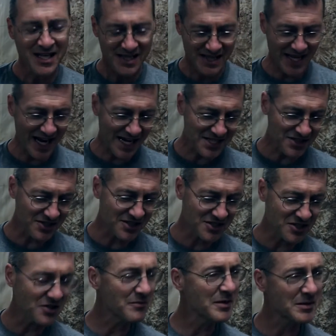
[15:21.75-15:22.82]
they actually
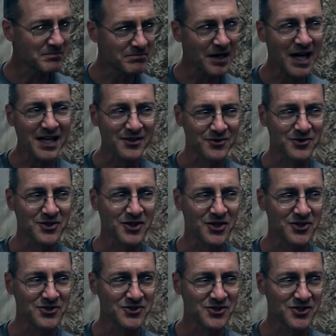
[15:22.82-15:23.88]
do them in bottle
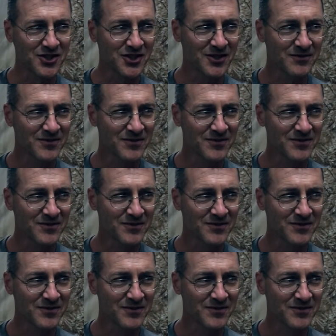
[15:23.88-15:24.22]
culture.